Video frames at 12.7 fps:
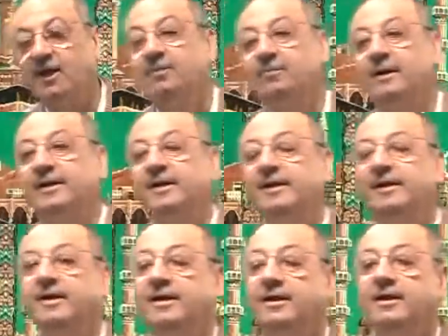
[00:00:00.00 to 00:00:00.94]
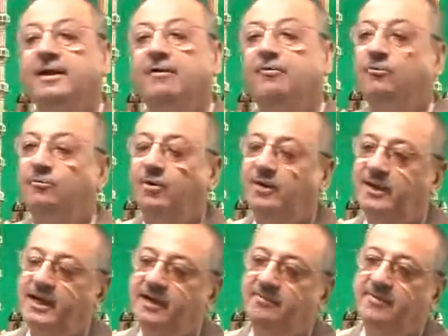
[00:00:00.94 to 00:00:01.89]
But what
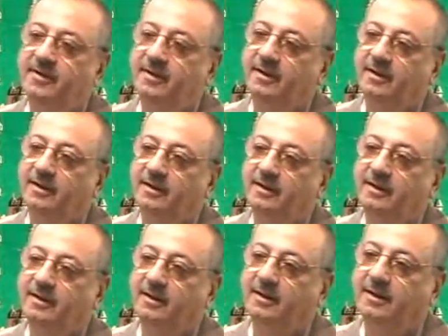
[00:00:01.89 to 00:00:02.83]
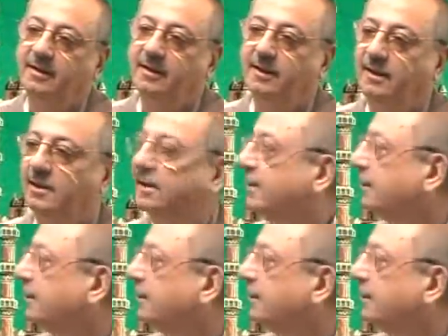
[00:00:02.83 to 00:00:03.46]
kind of a uh,